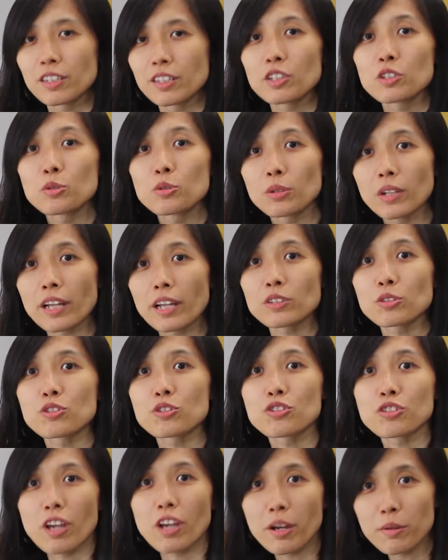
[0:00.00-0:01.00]
that you would like to
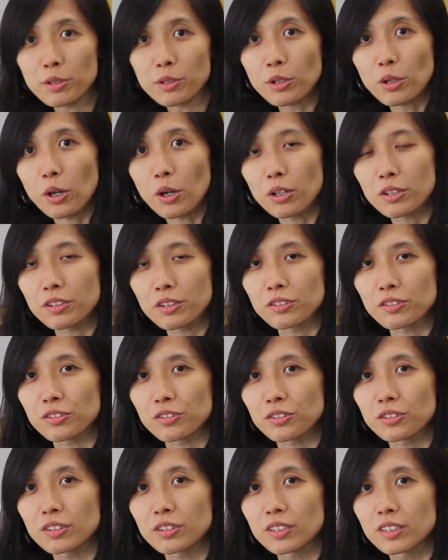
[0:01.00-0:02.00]
share with your
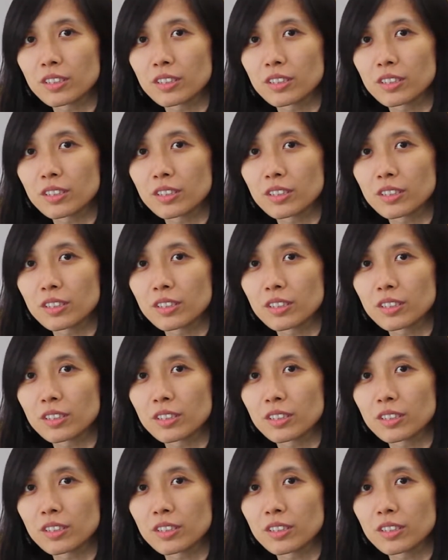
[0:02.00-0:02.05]
audience,